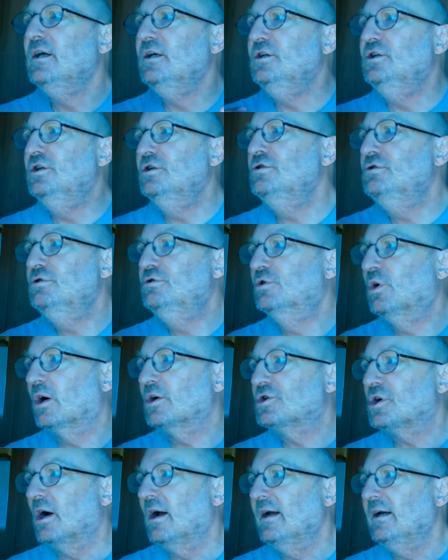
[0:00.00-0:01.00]
You who
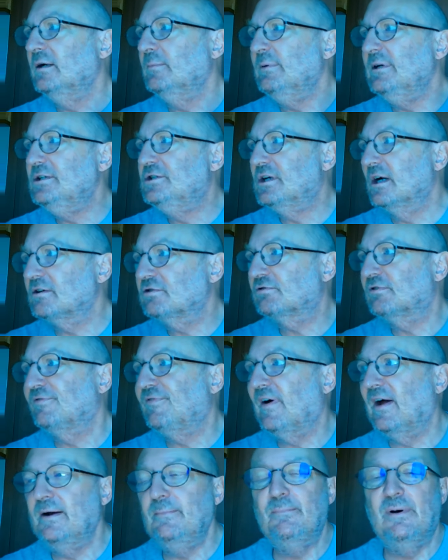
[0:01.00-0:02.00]
are trying to be
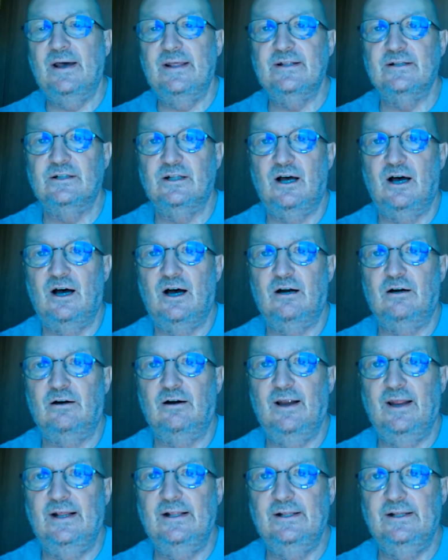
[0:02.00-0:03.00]
justified by the law
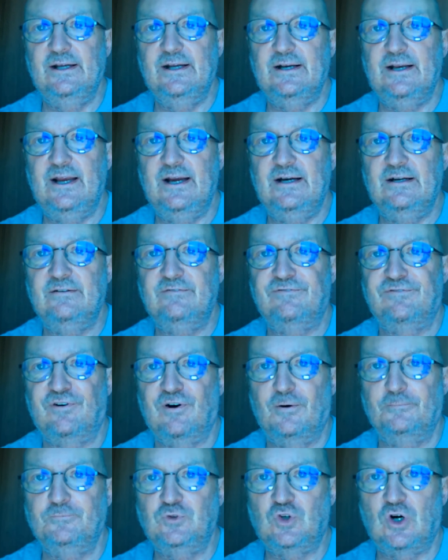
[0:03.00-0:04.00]
are alienated
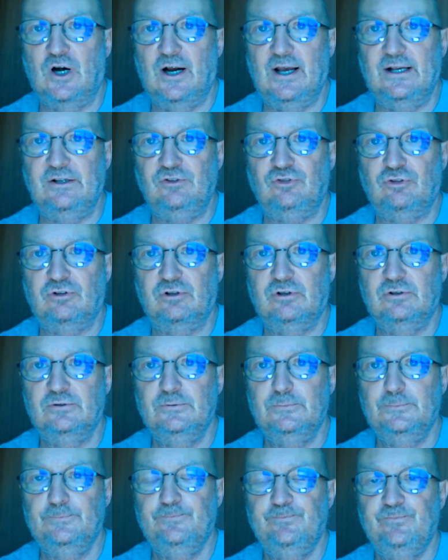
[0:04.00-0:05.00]
from Christ.
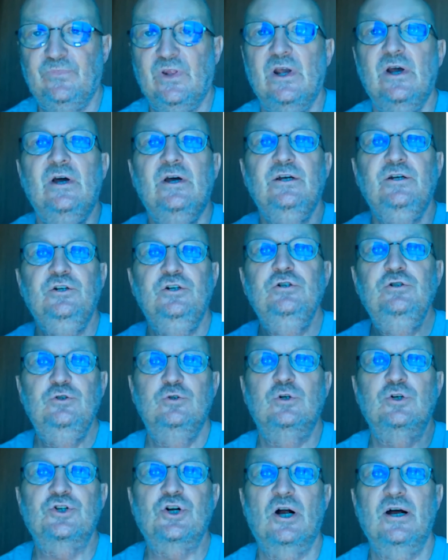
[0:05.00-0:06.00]
You
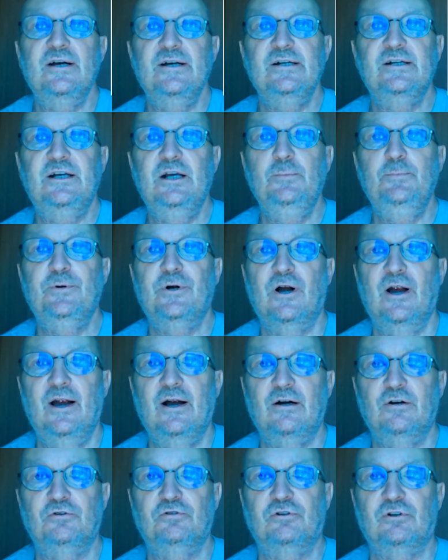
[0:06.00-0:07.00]
who are trying to keep your
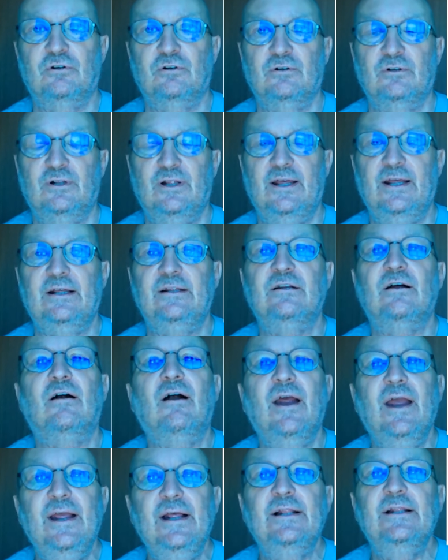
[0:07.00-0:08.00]
hair a certain length
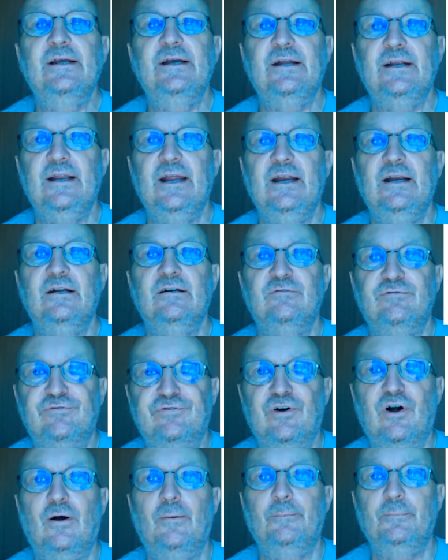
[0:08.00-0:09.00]
are alienated
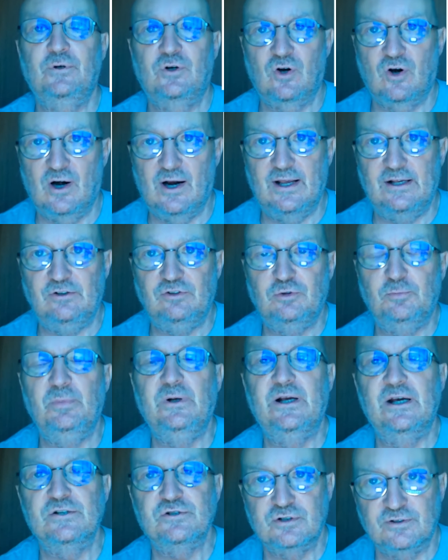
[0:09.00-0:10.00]
from Christ
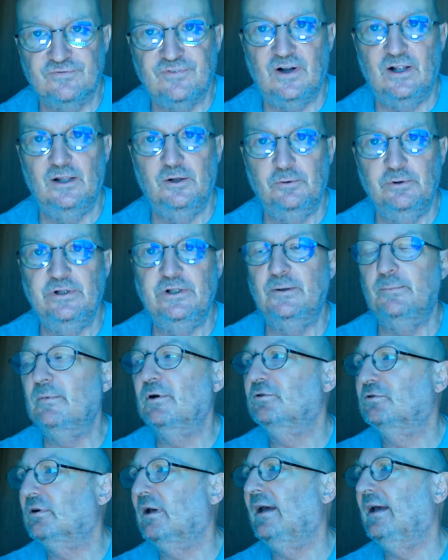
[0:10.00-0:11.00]
because you're following the
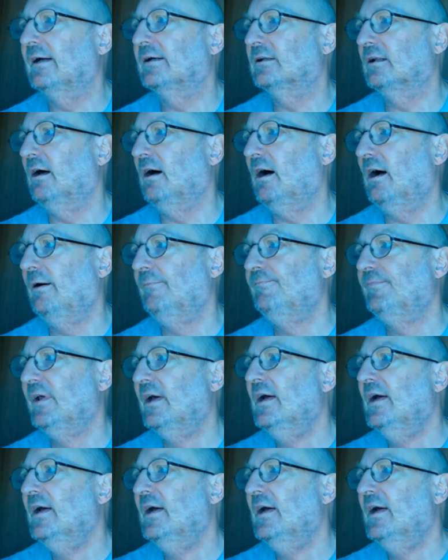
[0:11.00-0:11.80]
Mosaic Law.